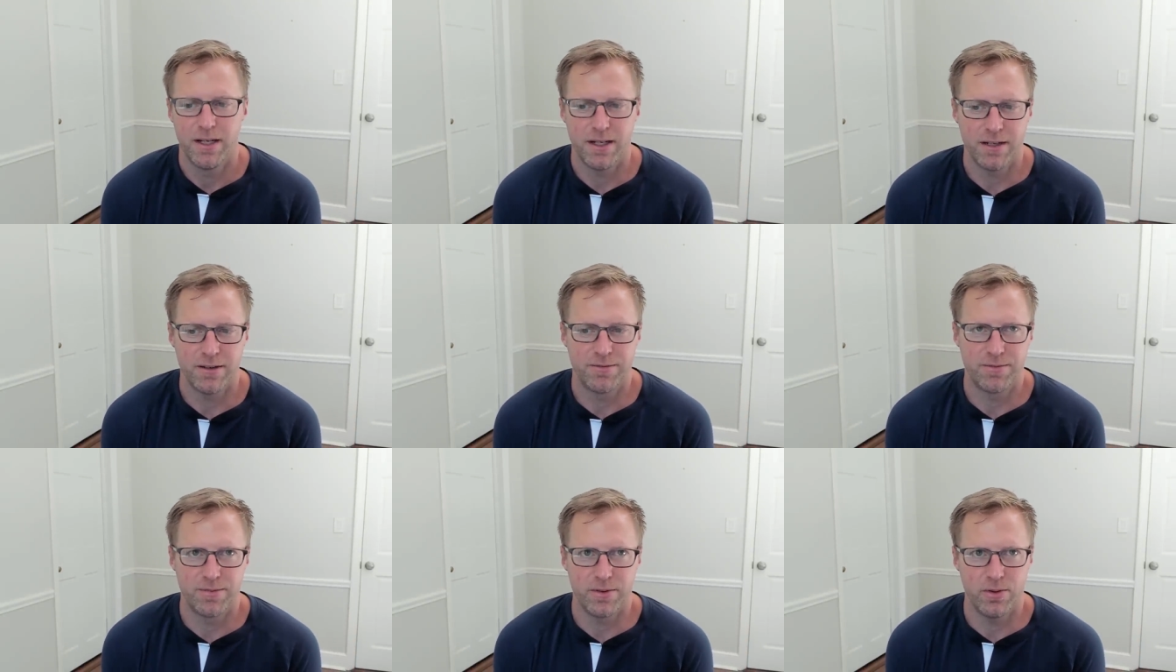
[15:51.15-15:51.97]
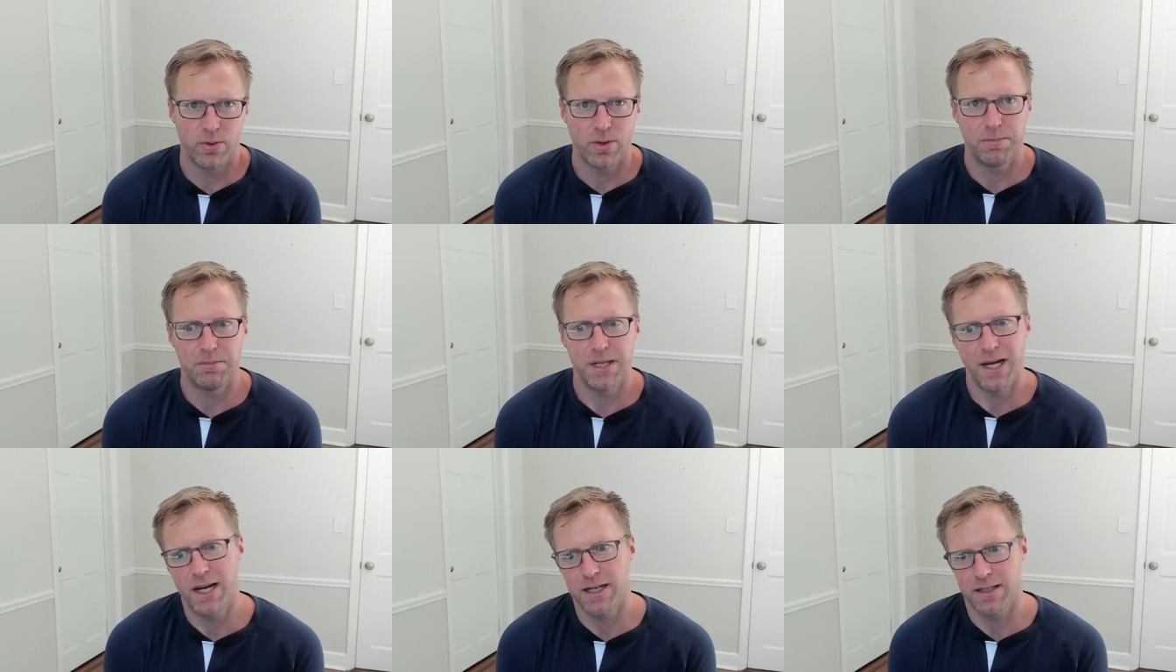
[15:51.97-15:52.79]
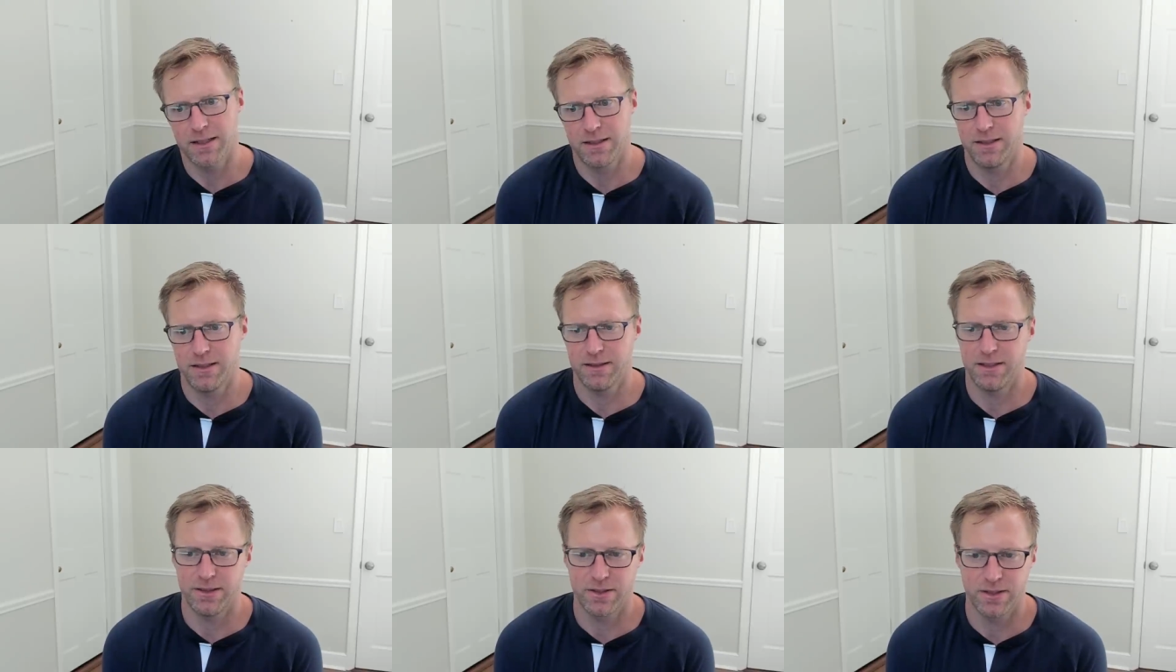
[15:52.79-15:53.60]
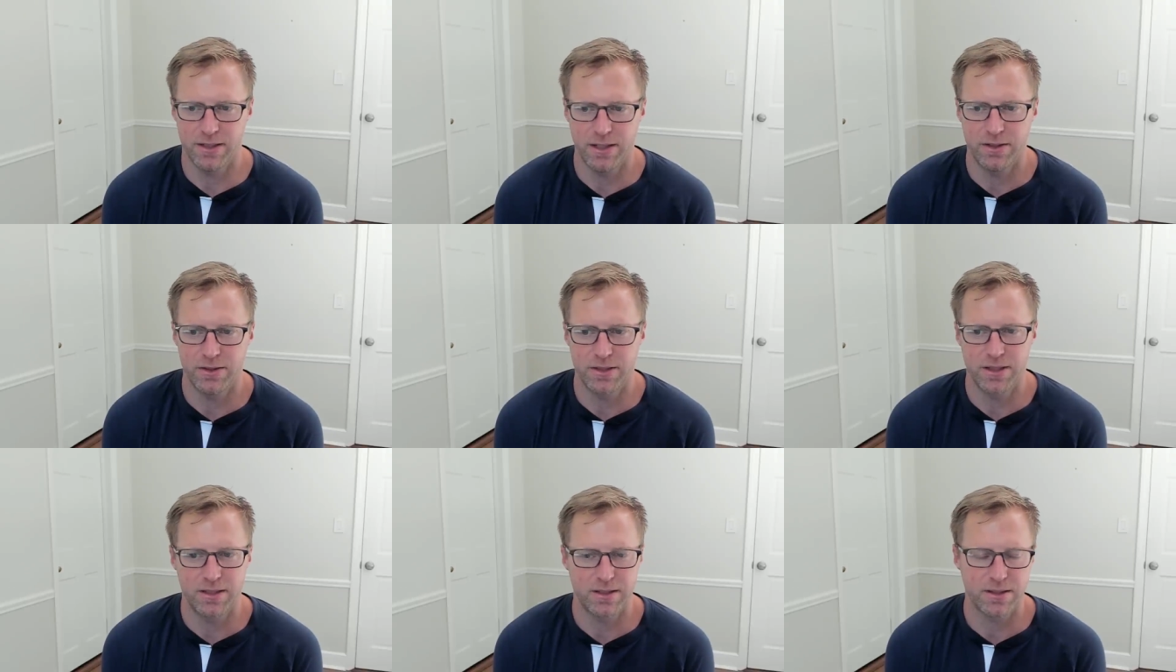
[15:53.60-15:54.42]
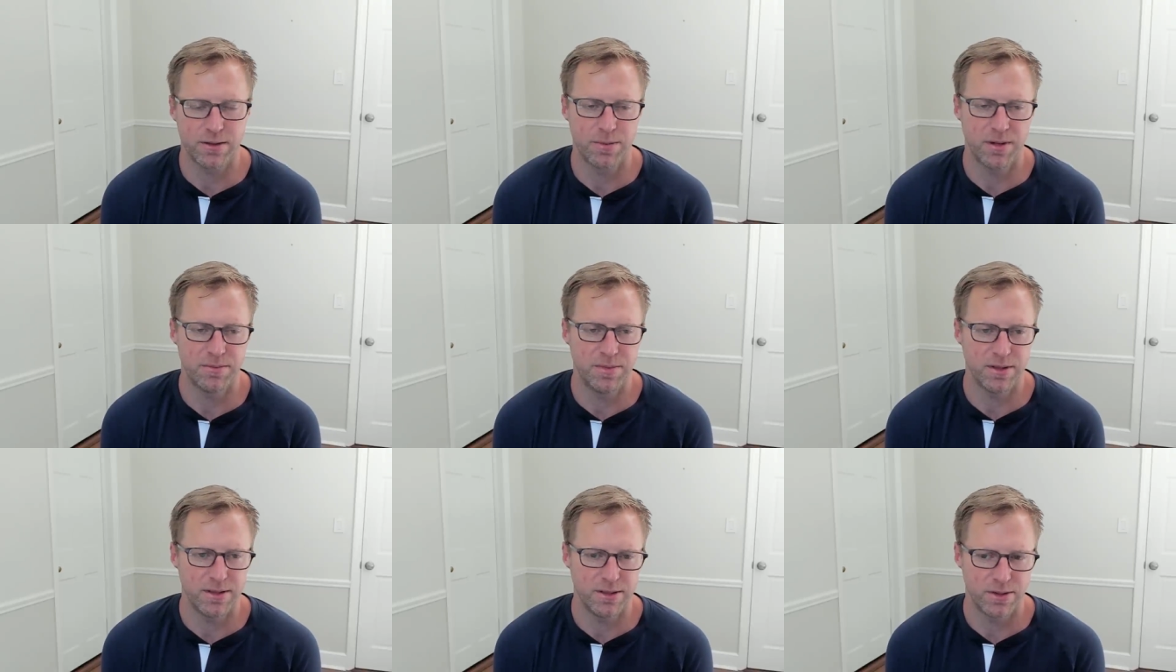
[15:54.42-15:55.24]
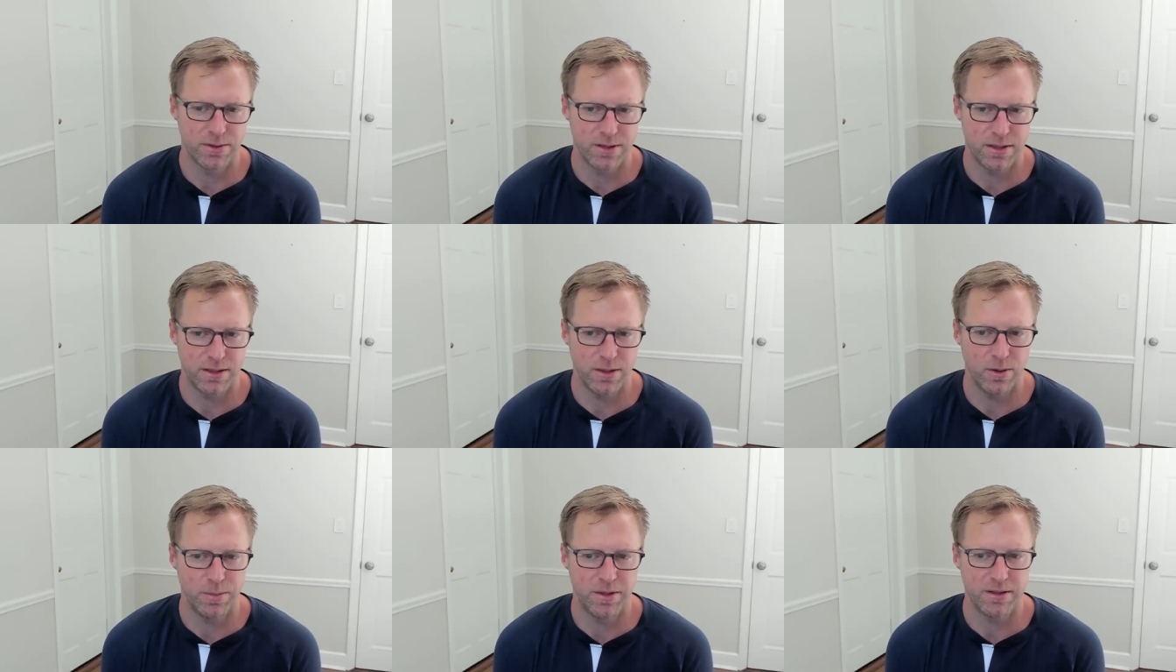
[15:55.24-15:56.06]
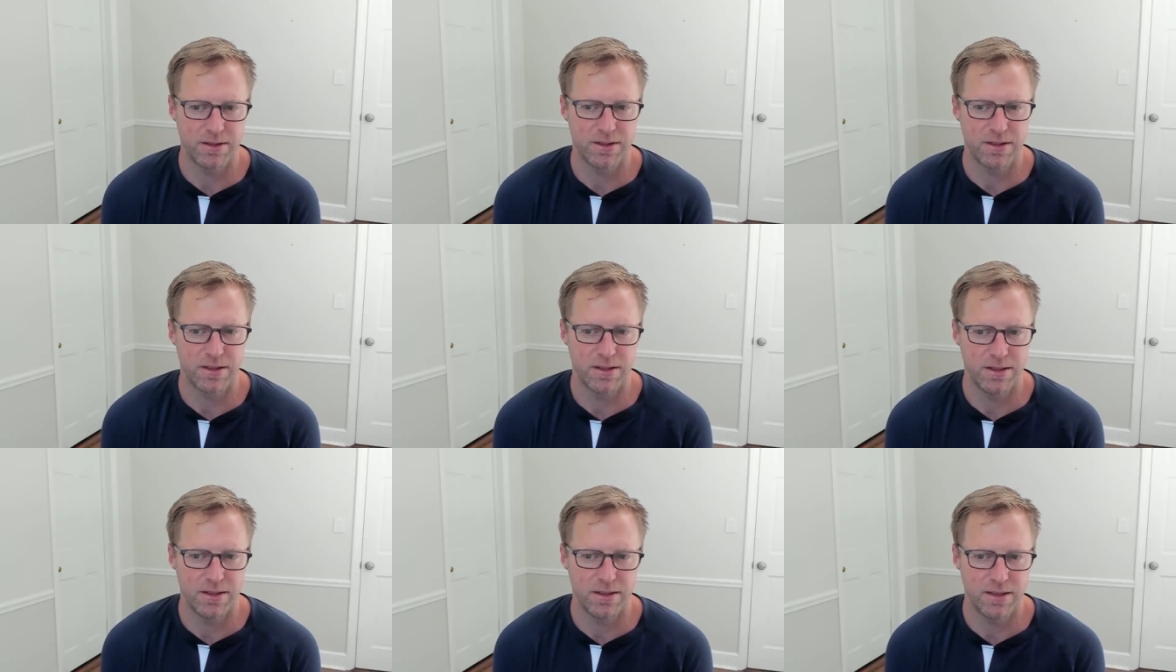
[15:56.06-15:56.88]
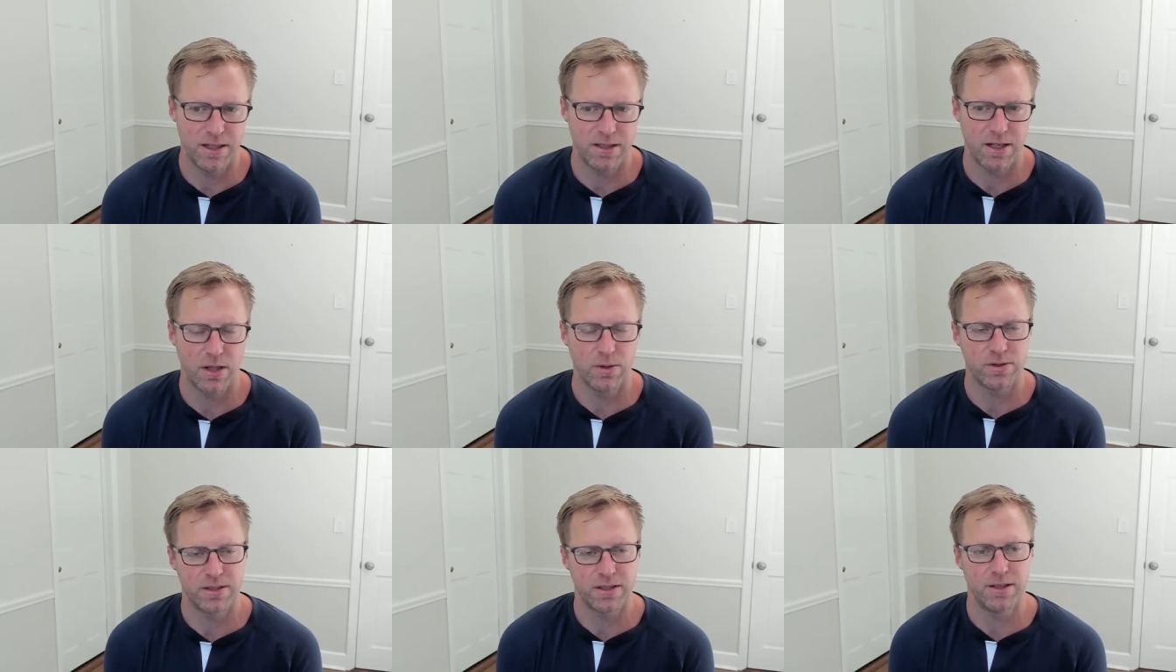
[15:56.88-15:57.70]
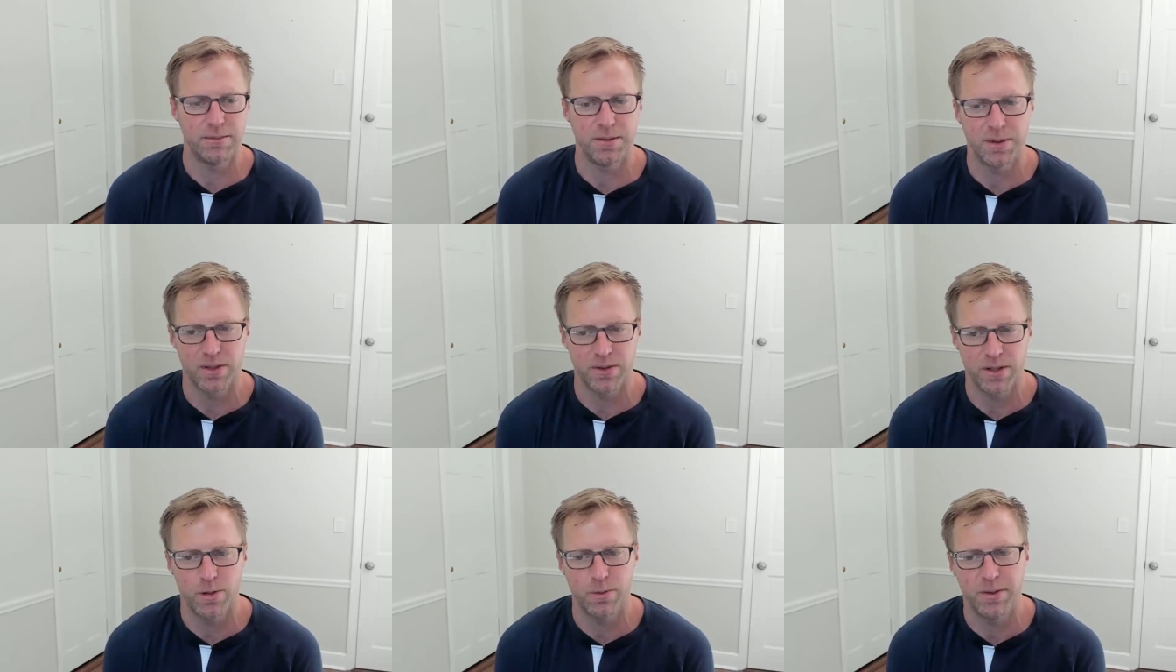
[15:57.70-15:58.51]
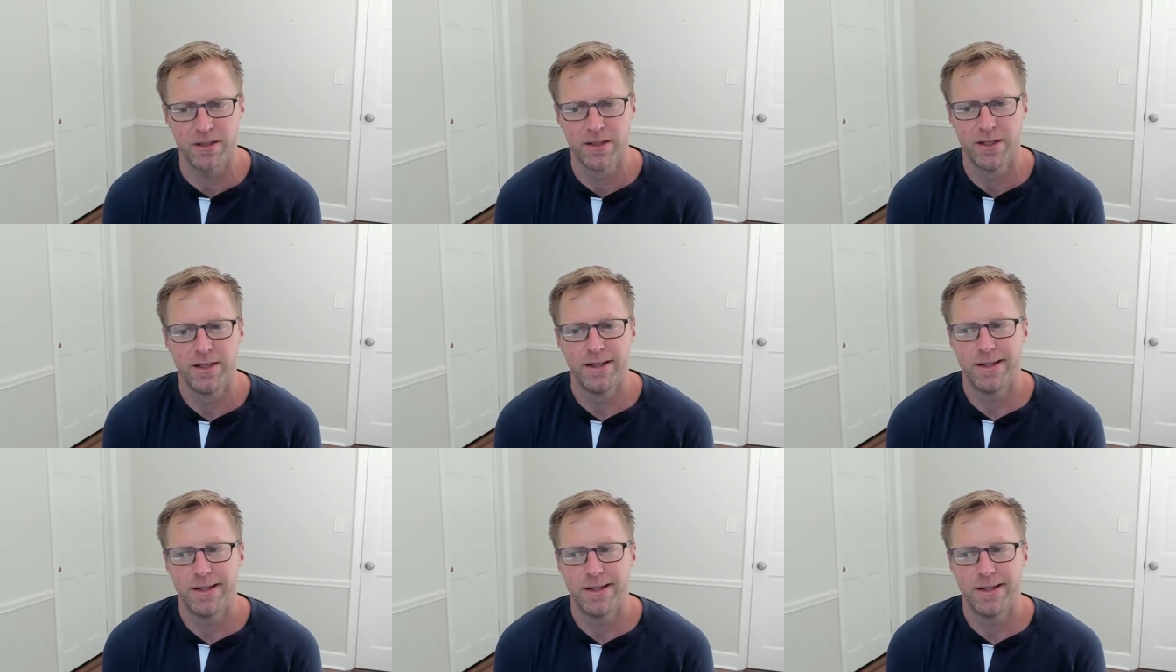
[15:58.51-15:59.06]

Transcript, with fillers: If your bet essentially, and your statistical probability shows that the open is uh, that the close is going to be below the open,